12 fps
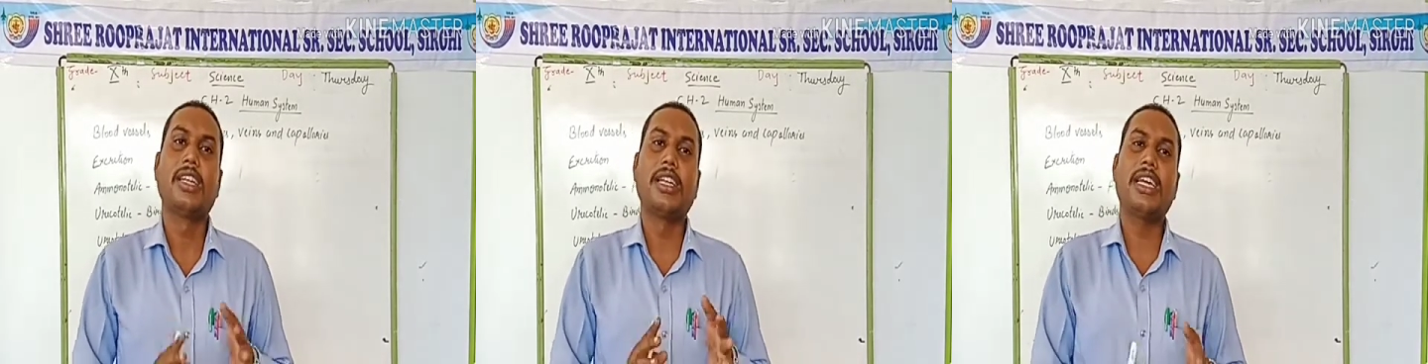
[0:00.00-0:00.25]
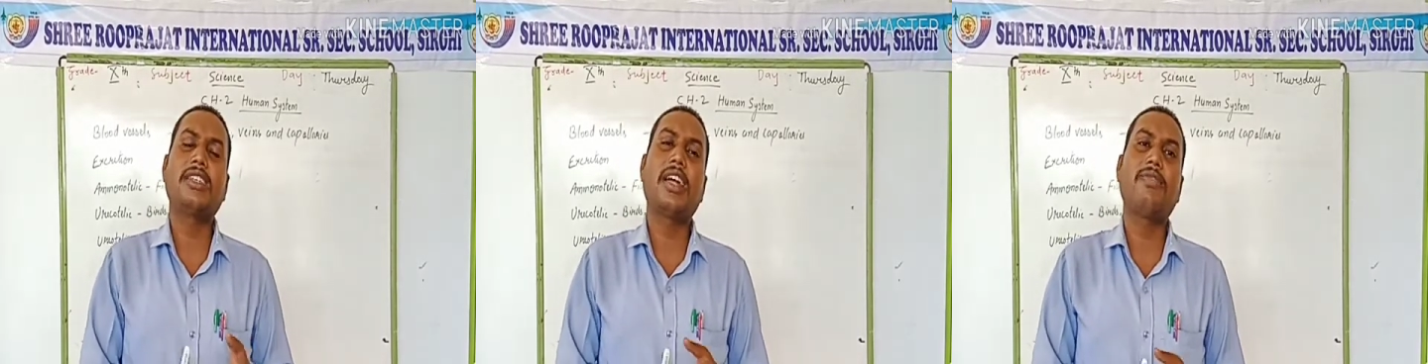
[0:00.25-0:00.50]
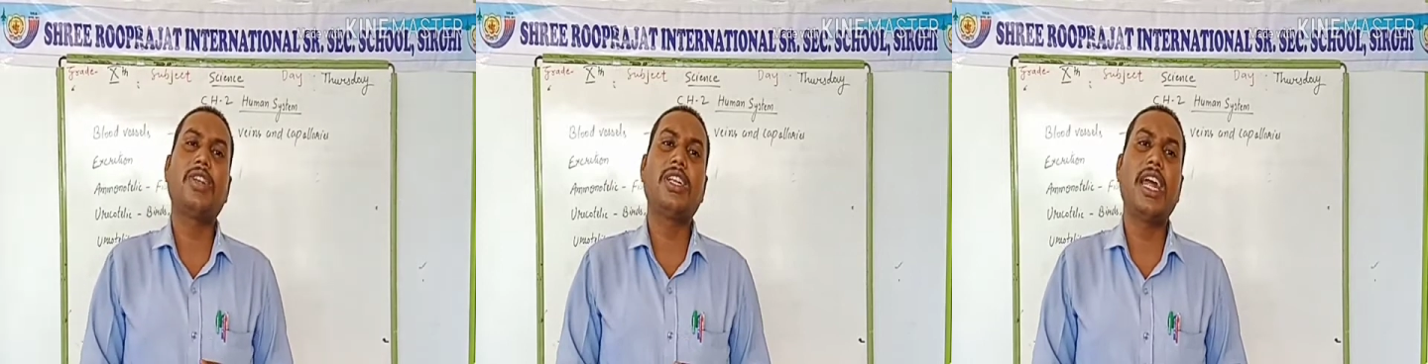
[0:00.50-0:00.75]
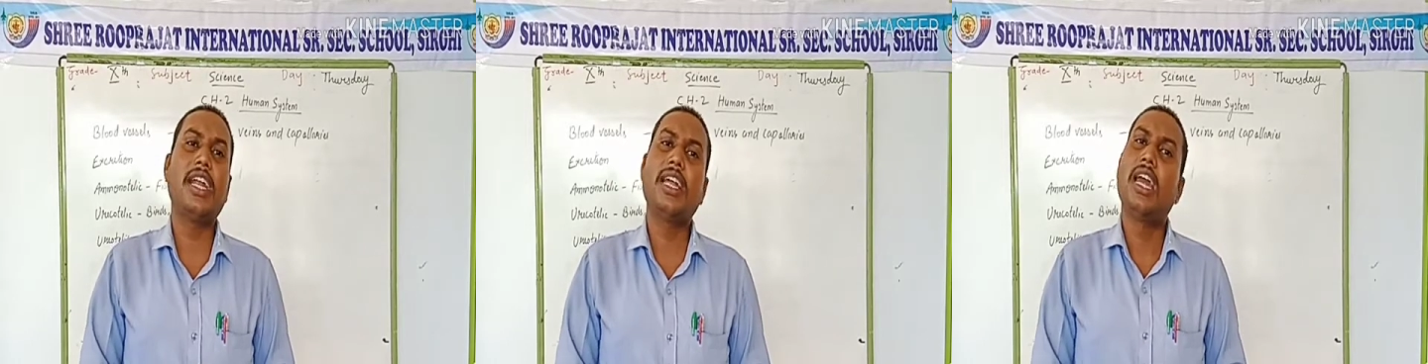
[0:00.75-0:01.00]
Next, after
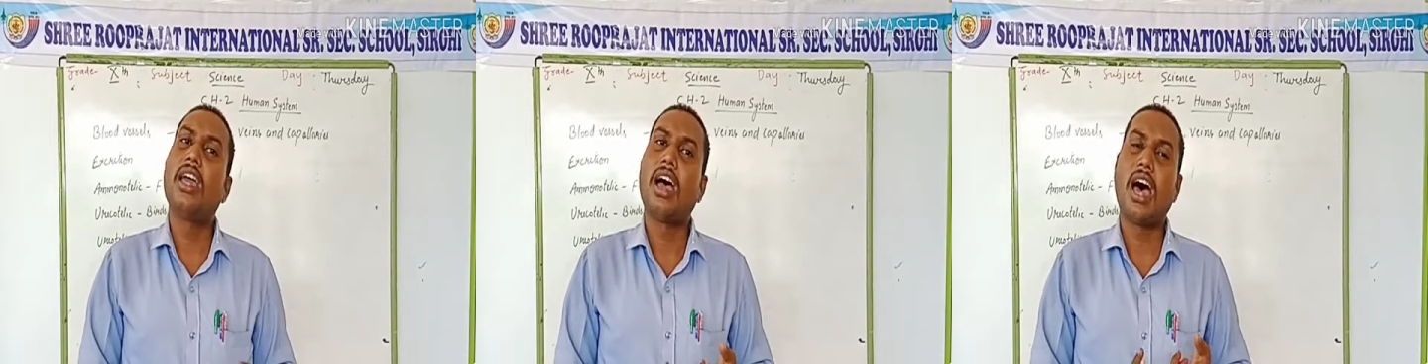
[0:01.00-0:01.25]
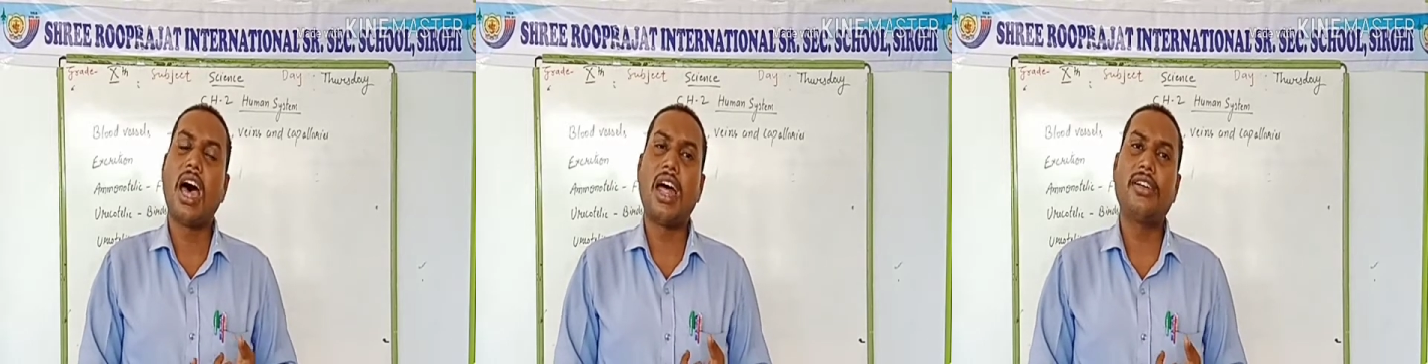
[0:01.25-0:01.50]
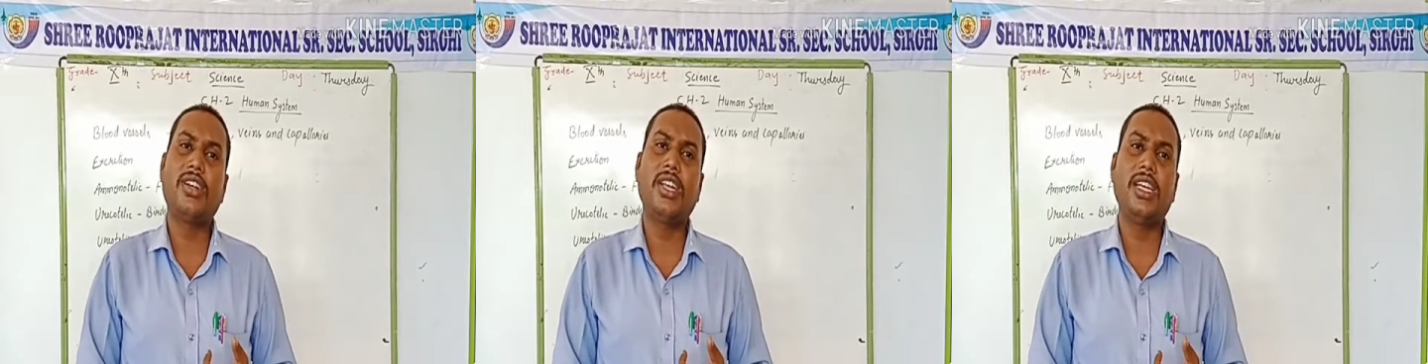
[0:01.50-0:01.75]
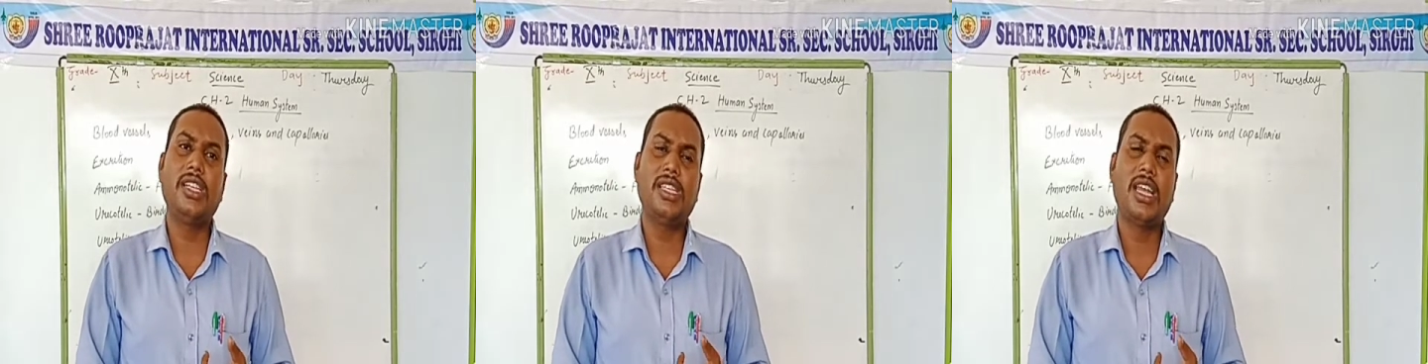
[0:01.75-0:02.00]
that,
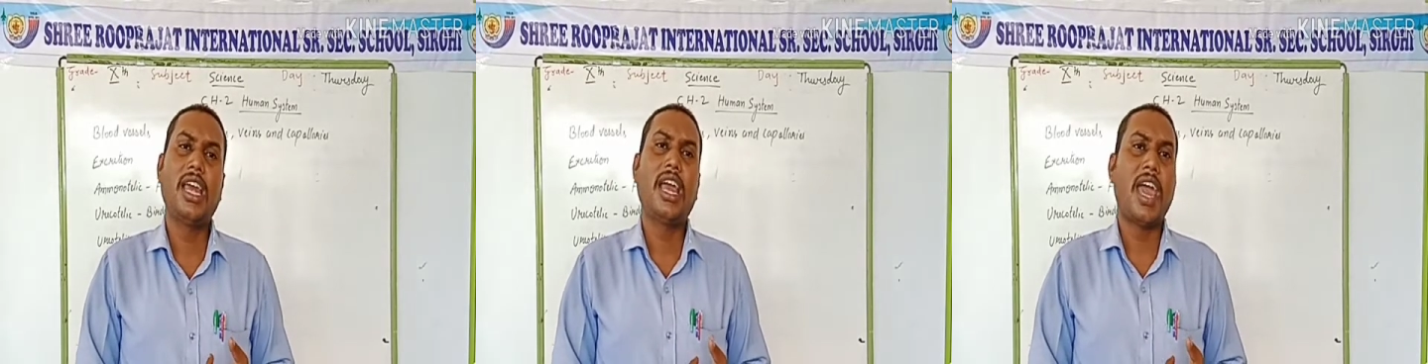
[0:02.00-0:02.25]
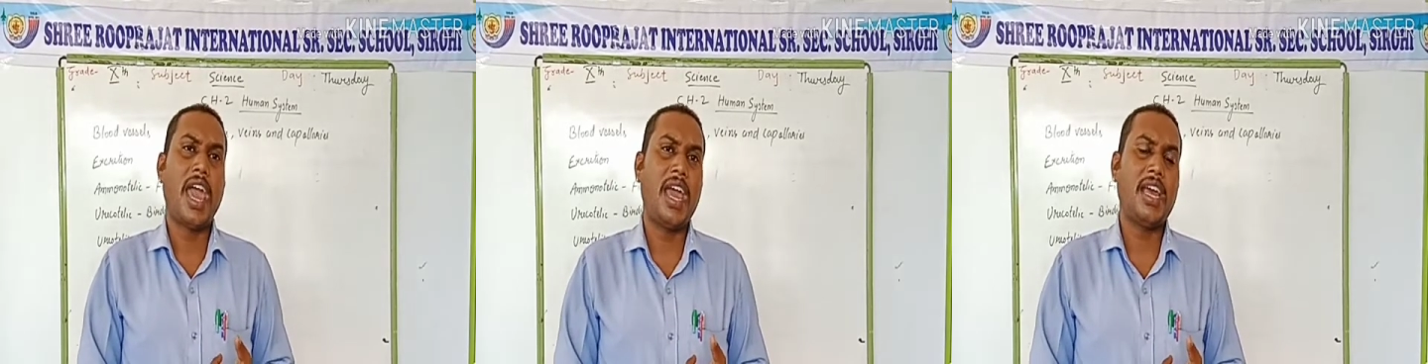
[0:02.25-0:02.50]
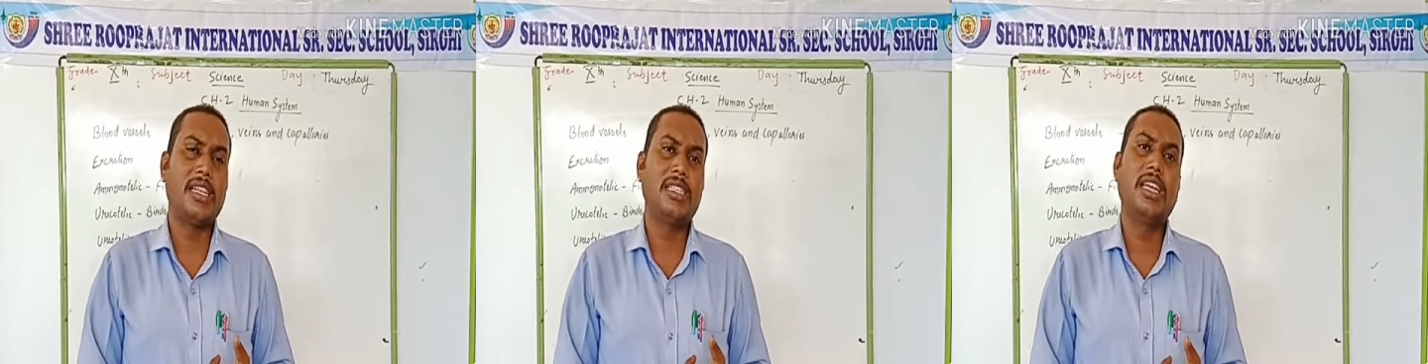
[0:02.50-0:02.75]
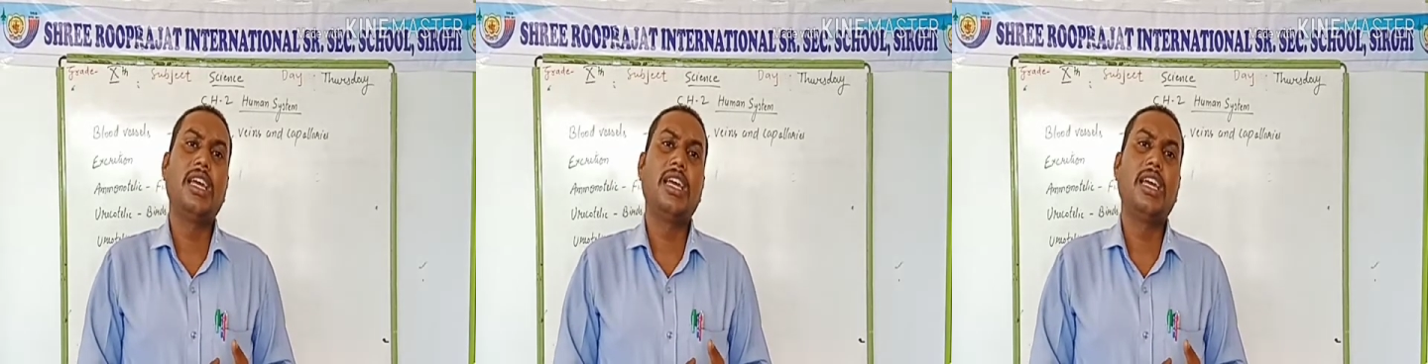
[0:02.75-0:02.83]
arteries has